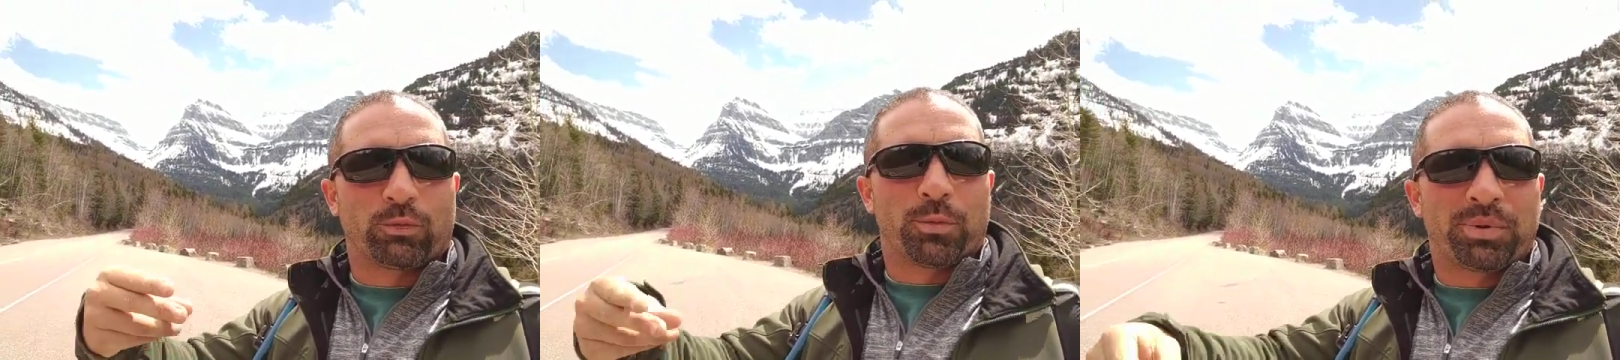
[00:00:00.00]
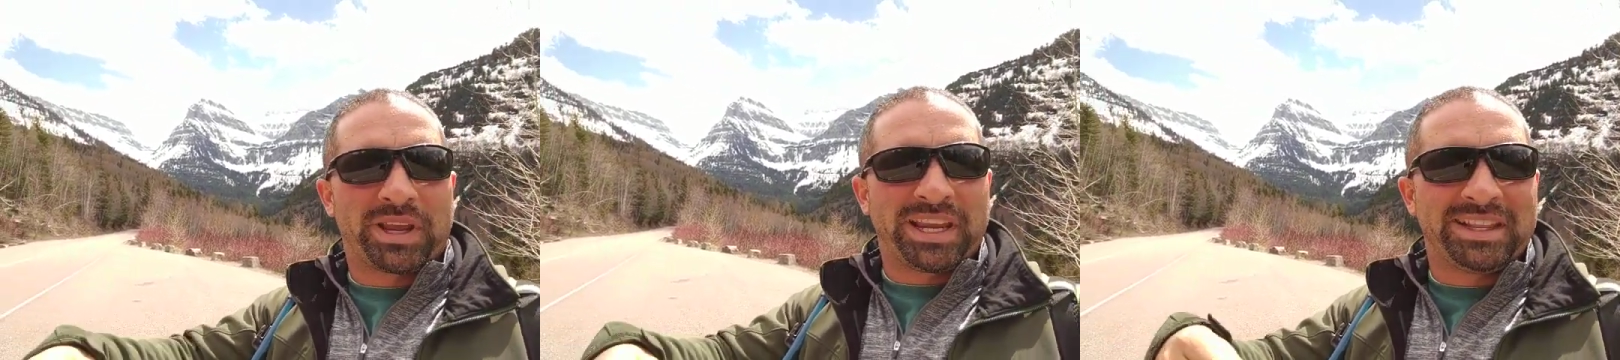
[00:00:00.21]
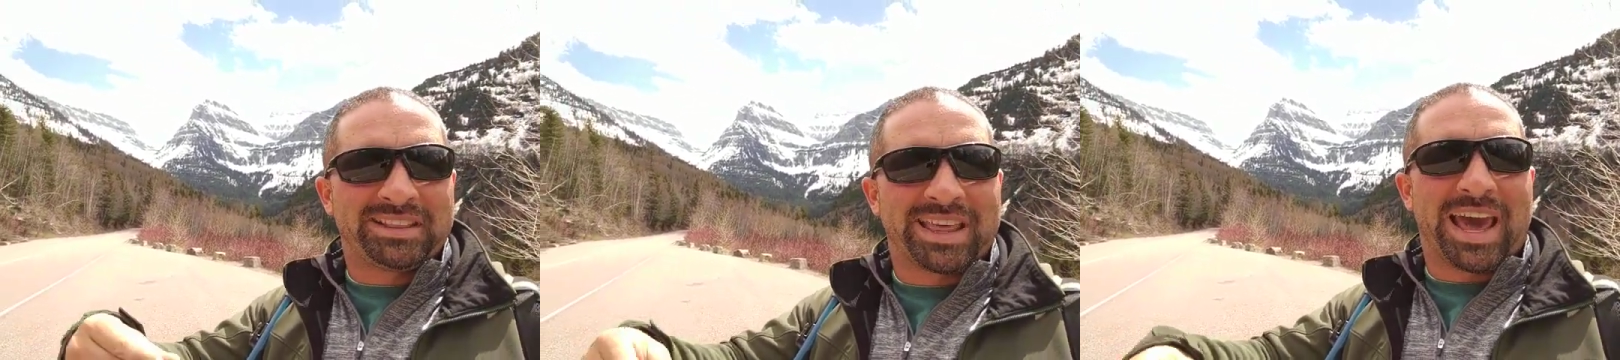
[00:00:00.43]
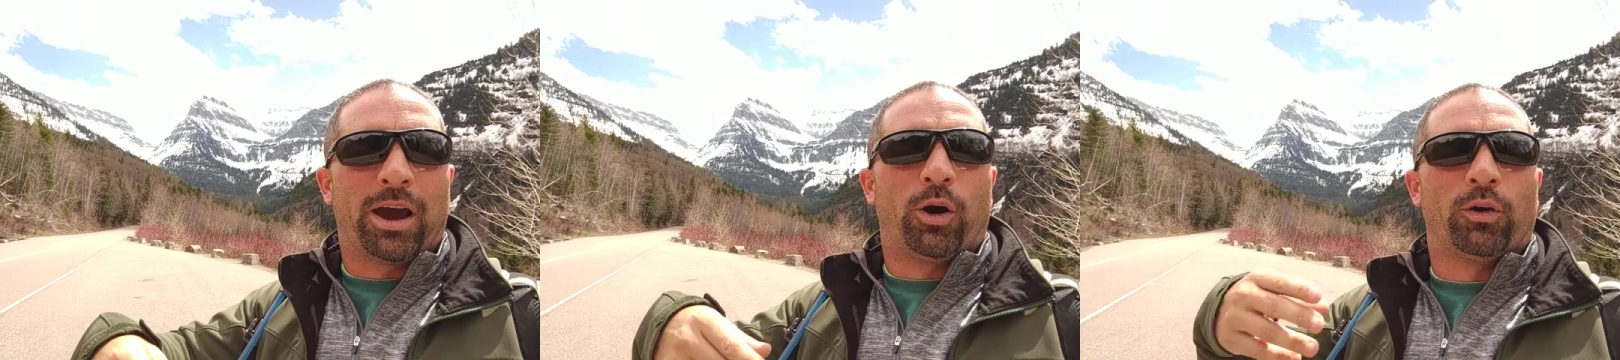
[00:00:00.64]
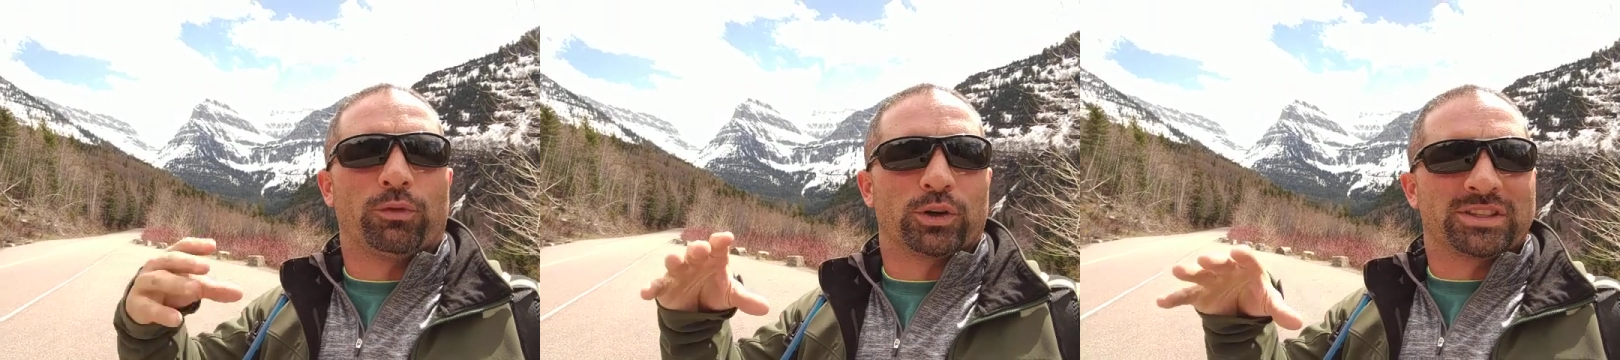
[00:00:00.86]
repeat that
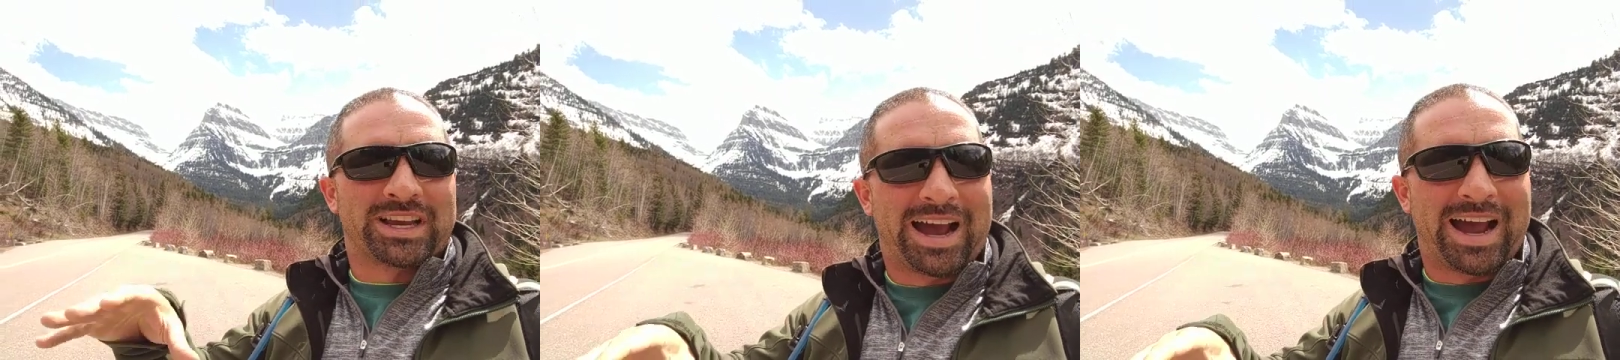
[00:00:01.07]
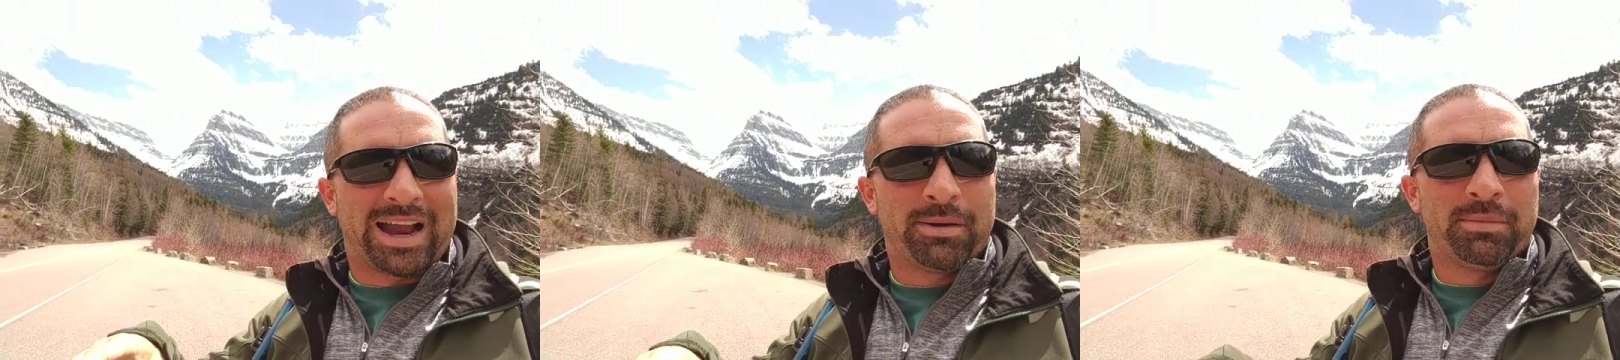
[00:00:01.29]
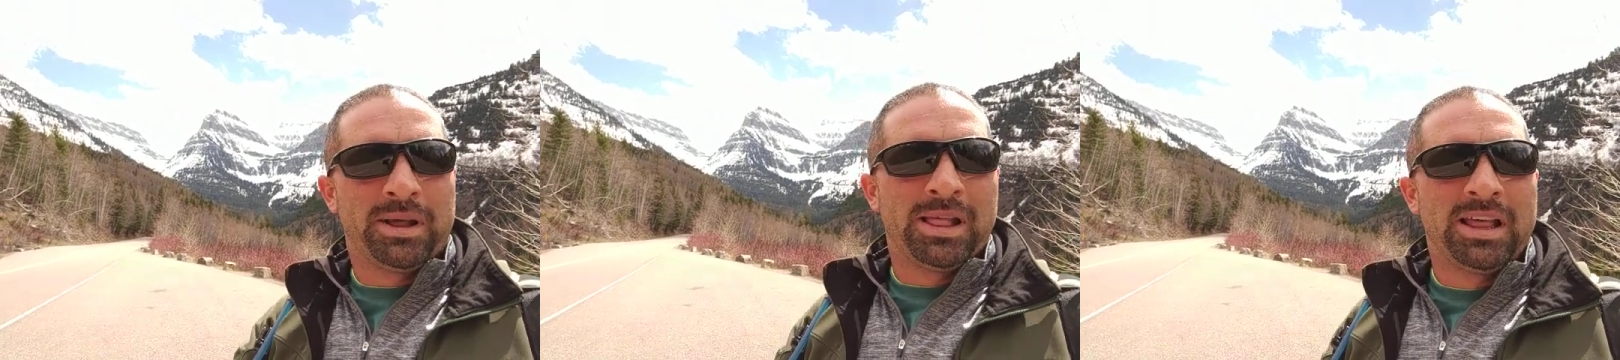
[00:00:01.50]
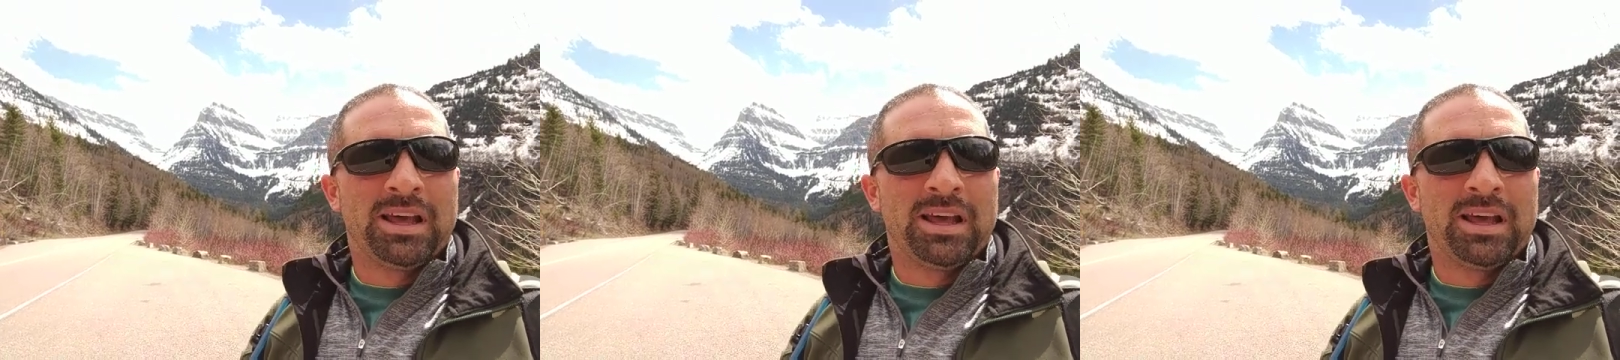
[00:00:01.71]
over time,